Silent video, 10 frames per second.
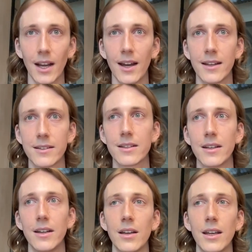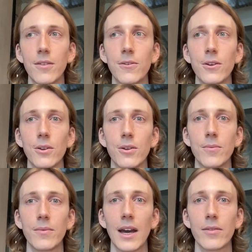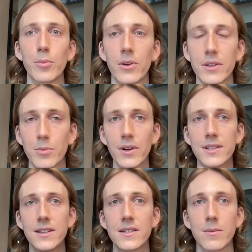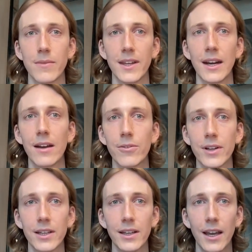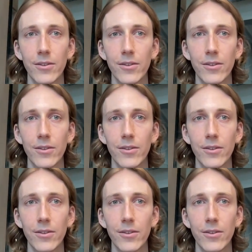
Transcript: And if you have a point-to-point system, then every